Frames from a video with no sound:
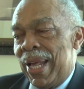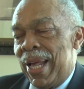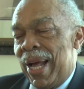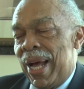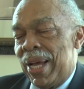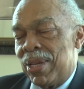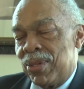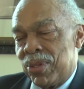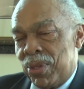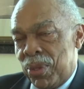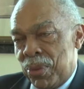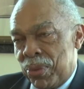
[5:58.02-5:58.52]

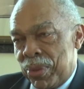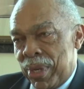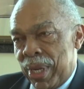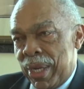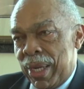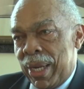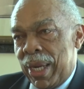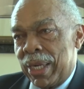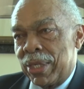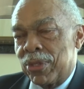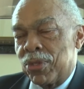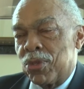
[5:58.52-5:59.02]
I said, okay,
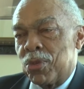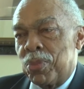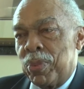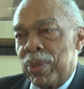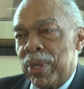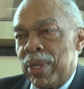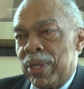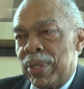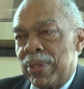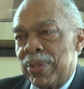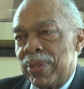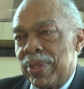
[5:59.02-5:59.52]
Dr.
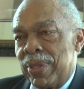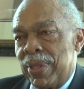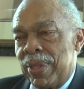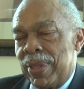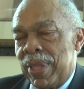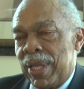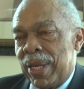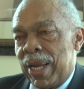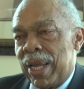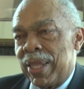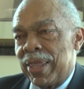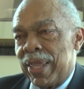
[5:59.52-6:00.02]
Spriggs,
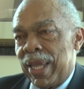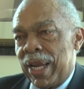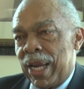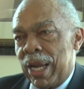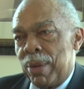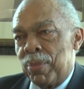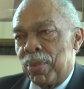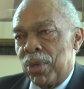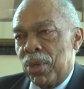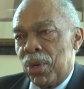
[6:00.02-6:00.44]
then I think I'm